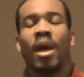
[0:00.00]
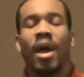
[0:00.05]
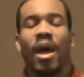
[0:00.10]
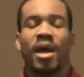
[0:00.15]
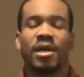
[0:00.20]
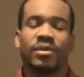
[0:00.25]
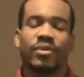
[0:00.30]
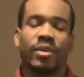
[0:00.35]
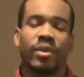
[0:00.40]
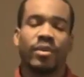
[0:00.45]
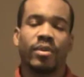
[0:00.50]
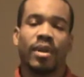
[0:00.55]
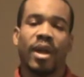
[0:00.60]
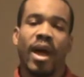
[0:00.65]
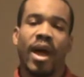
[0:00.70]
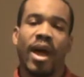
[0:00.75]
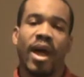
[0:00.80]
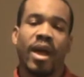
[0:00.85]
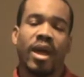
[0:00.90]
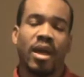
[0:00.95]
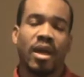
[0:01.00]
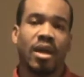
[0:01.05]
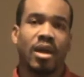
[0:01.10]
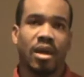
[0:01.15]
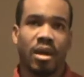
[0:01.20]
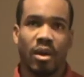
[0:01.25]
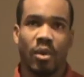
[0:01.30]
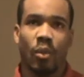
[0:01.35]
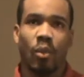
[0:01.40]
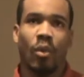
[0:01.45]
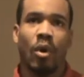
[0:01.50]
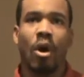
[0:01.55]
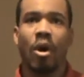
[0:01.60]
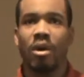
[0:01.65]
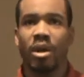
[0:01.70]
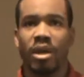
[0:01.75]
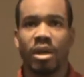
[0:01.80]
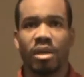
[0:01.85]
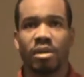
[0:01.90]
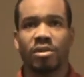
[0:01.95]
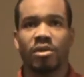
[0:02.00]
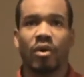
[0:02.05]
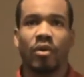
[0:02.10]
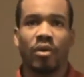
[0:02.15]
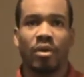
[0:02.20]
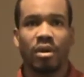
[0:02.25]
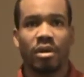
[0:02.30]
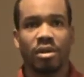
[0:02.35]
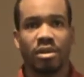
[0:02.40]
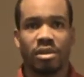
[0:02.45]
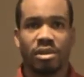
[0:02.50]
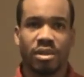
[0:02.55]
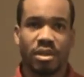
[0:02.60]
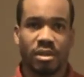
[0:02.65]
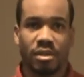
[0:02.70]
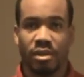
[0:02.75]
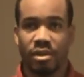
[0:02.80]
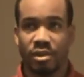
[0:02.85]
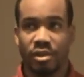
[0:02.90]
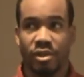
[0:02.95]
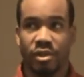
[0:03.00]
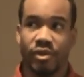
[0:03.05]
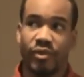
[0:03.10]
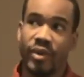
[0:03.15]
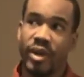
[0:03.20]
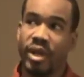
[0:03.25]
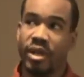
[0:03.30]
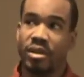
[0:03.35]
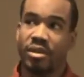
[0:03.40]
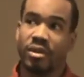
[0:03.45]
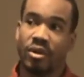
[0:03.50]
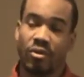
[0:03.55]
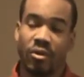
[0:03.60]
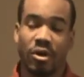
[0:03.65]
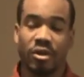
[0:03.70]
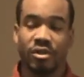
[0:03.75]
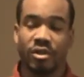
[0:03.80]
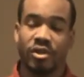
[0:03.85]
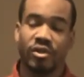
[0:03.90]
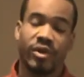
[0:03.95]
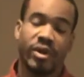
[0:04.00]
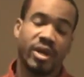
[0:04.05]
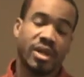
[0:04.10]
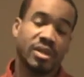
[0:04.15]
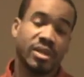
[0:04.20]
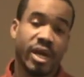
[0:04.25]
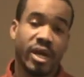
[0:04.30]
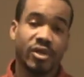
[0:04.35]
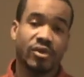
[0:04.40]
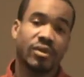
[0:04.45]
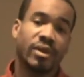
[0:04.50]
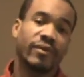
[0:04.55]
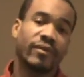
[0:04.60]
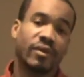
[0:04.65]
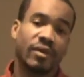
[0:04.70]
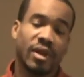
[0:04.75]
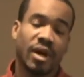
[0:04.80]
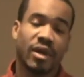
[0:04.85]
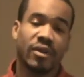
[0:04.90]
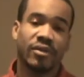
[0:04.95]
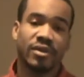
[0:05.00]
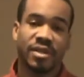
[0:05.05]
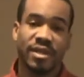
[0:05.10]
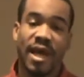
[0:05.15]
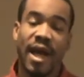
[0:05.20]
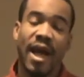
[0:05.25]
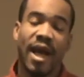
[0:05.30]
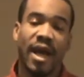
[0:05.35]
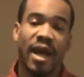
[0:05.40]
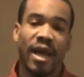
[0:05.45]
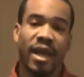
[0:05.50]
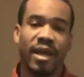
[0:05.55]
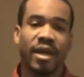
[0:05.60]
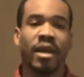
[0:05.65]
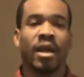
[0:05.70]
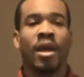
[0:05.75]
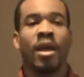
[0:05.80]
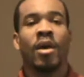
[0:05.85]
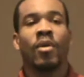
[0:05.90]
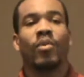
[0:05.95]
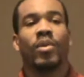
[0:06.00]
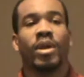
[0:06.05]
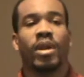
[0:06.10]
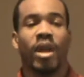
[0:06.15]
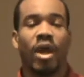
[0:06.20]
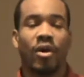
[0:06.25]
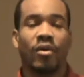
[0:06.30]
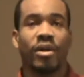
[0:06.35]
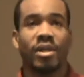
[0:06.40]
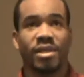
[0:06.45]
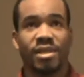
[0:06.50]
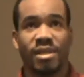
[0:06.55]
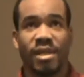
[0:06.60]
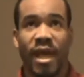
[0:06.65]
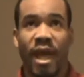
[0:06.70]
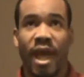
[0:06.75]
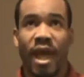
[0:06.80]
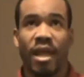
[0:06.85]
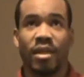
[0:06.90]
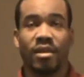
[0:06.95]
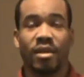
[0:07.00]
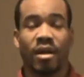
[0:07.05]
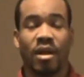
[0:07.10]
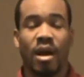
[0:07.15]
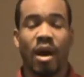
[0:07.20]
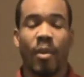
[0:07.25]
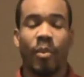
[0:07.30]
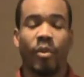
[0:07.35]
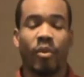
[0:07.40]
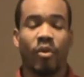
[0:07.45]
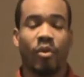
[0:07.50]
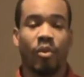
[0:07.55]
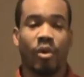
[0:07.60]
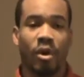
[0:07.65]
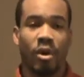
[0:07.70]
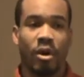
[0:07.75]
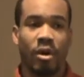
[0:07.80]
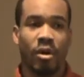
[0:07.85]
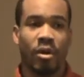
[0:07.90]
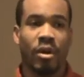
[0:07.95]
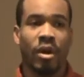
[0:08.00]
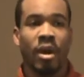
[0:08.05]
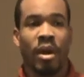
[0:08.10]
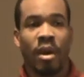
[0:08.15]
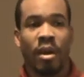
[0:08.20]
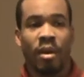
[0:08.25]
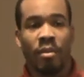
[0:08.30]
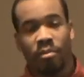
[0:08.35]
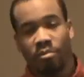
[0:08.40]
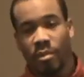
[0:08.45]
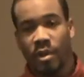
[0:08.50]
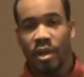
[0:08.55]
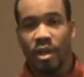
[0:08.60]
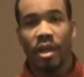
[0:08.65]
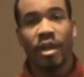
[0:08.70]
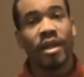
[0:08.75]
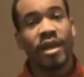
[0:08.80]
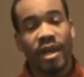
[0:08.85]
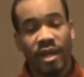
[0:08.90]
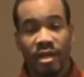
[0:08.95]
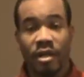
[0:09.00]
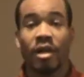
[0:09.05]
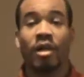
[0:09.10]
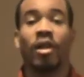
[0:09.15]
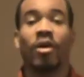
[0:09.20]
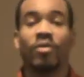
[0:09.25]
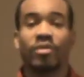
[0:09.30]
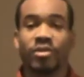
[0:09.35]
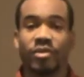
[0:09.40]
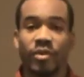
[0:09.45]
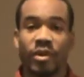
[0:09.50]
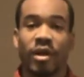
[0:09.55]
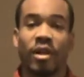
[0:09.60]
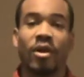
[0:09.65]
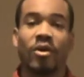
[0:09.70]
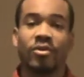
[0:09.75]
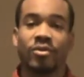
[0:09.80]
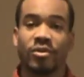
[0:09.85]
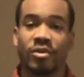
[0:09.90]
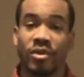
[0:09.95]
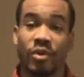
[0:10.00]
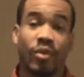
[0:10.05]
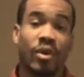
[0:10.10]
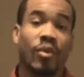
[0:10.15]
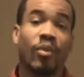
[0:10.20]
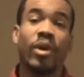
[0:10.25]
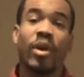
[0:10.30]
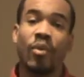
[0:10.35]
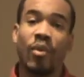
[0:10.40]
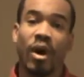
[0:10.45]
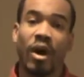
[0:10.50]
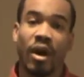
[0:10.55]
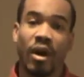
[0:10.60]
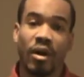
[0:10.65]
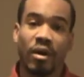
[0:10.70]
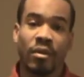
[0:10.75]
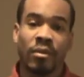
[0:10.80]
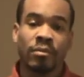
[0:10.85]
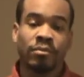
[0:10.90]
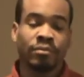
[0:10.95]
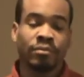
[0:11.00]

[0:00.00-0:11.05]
As we were like walking towards the street to cross the street because Andrew lived on the other side, we noticed that the couple were getting closer and closer to where we were.